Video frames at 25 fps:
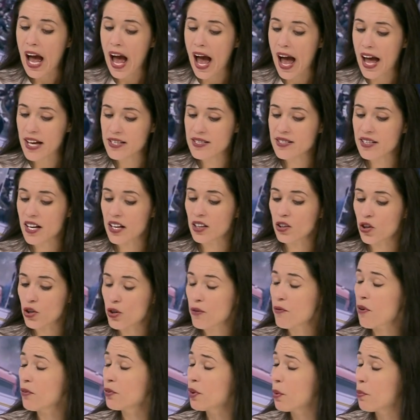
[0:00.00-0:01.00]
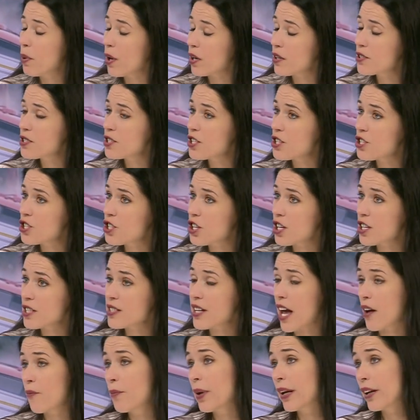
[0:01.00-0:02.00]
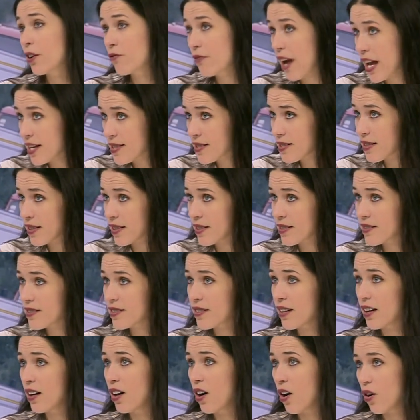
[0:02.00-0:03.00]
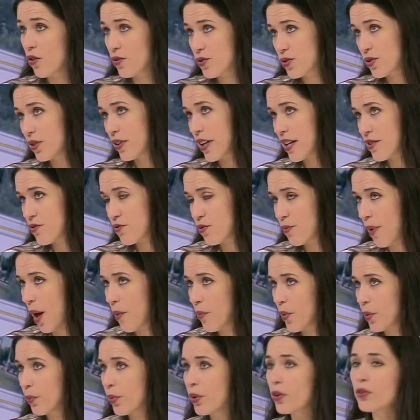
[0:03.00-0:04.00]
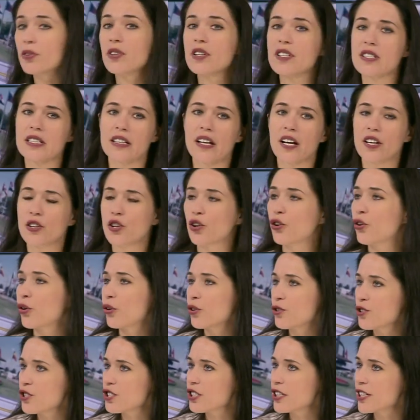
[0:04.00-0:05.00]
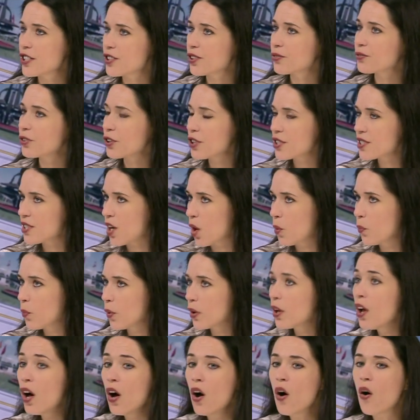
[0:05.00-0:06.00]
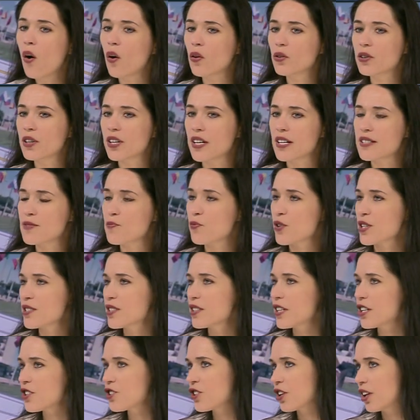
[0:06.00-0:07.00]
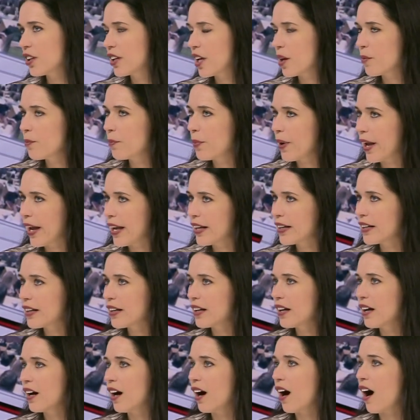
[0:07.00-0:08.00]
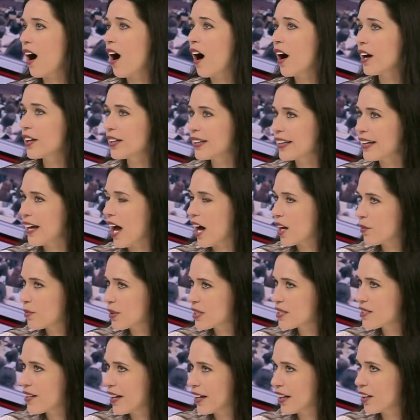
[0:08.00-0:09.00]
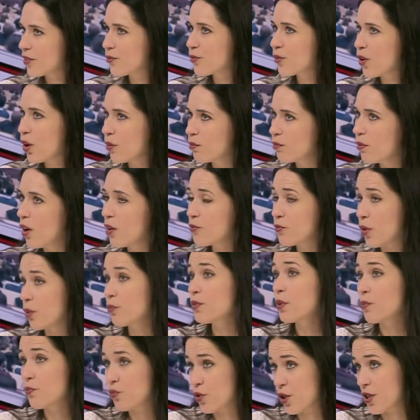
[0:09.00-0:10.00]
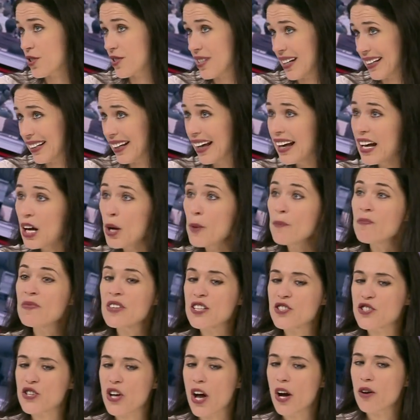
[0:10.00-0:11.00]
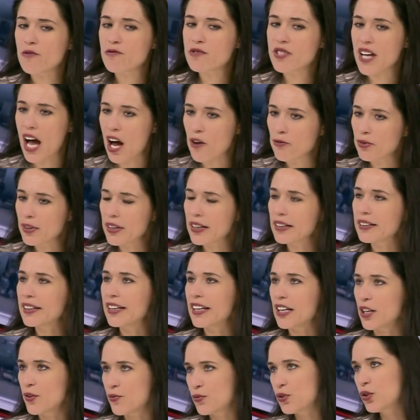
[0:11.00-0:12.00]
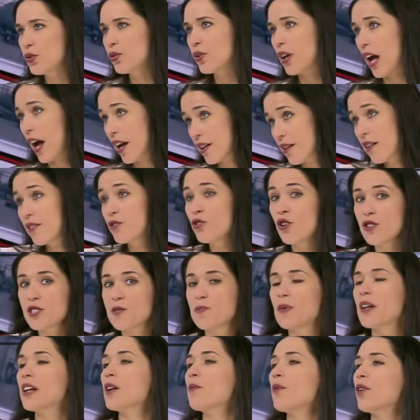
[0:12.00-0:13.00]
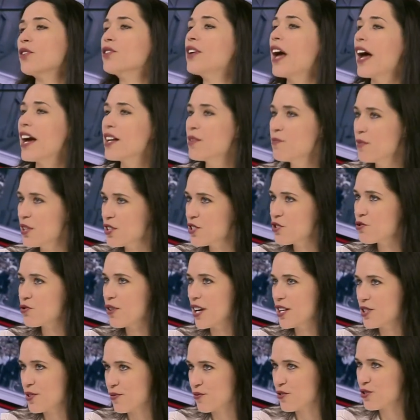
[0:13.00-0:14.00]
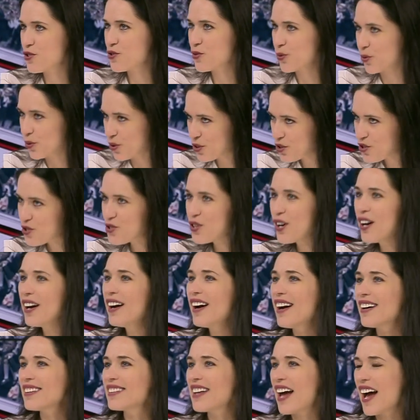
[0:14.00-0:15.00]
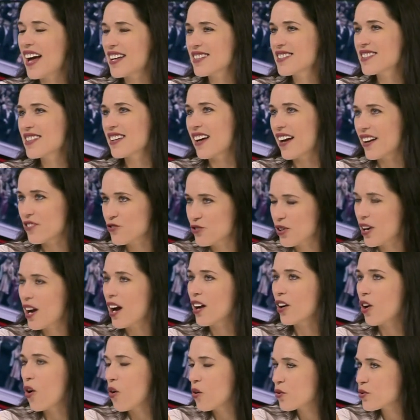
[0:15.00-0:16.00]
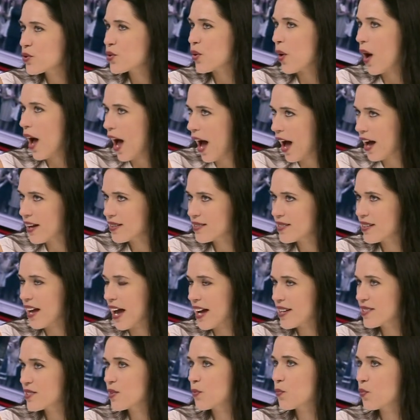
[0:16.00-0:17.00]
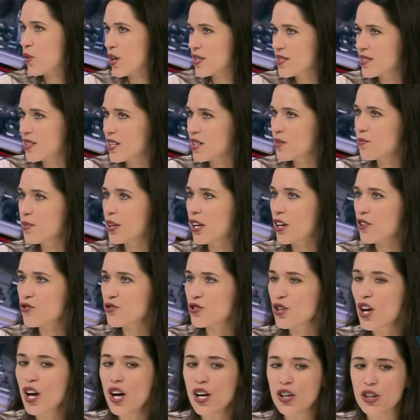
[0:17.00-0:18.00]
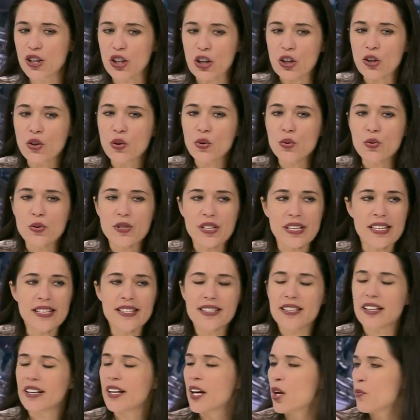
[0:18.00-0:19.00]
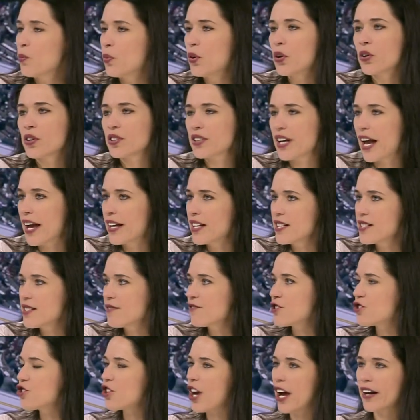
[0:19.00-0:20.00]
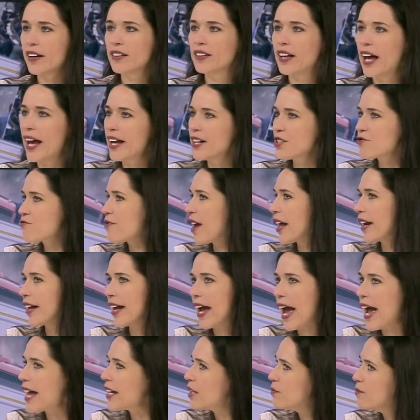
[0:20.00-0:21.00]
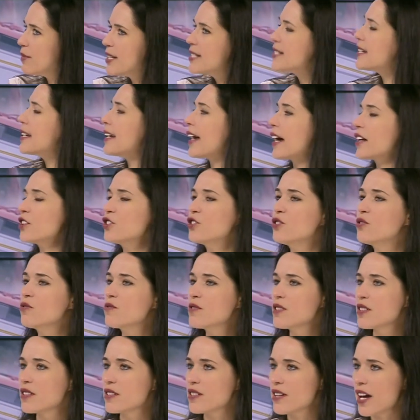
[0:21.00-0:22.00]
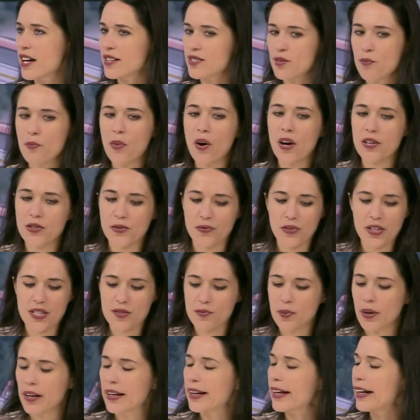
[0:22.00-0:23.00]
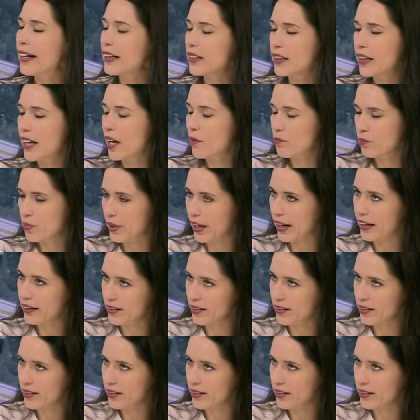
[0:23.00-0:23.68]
And a lot of, of the politicians have been arrested. Uh, also, let's remember about this, like the Kurdish leader, for example. All his presidential campaign, uh, he had been taken from from the prison. Mm-hmm. So definitely, if you uh, not speaking about the administrative resource that Erdogan also had as the president, because he could easily appear at any T V channel, any rally, any meeting, and use it as a part of his political campaign.